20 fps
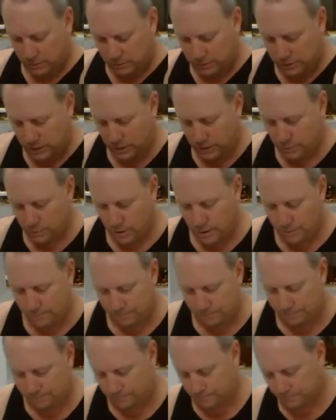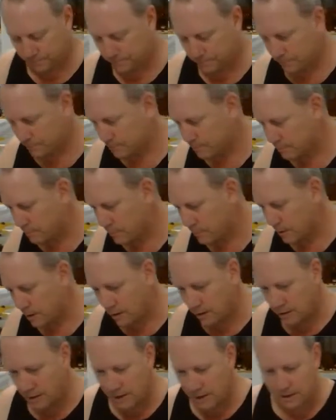So
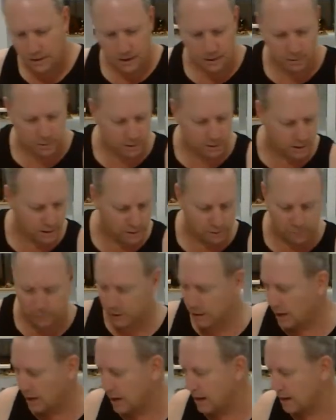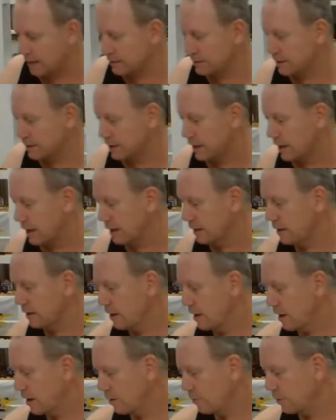yeah, they were a little bit harder to get.
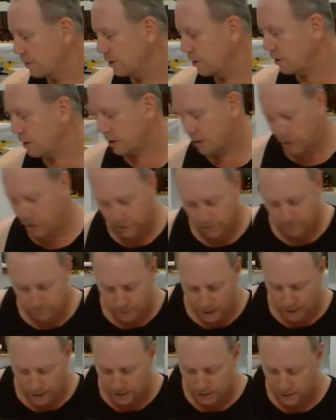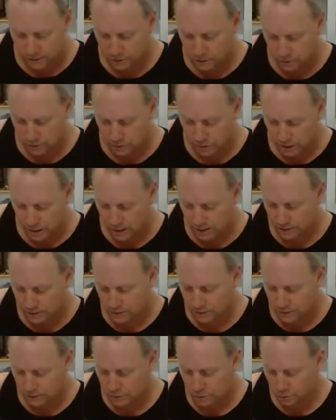When I got them back in
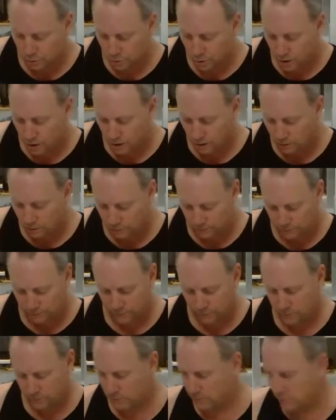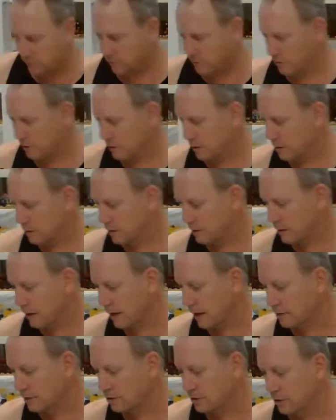2012,
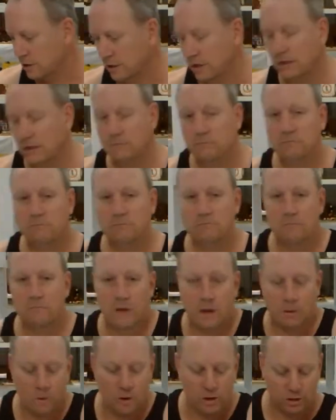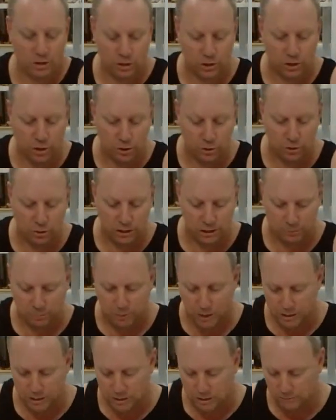they weren't too
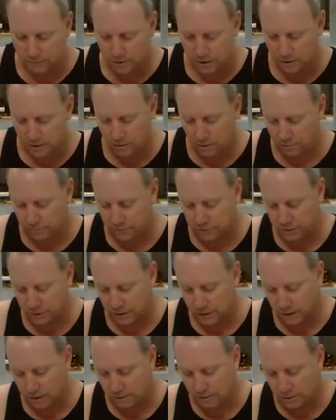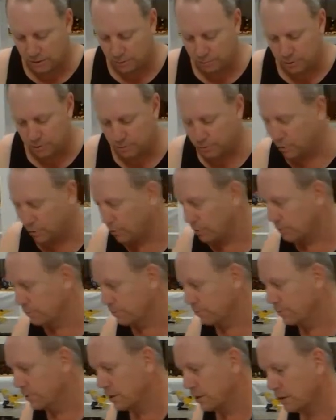expensive. Obviously, they were a little bit more
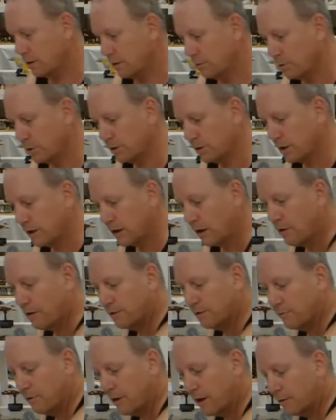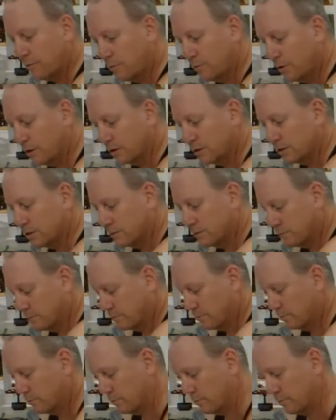than what the going rate was
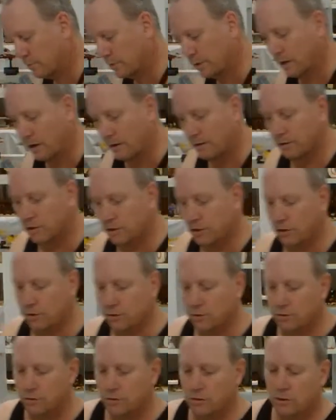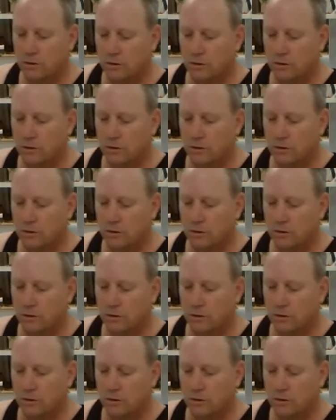when they were new,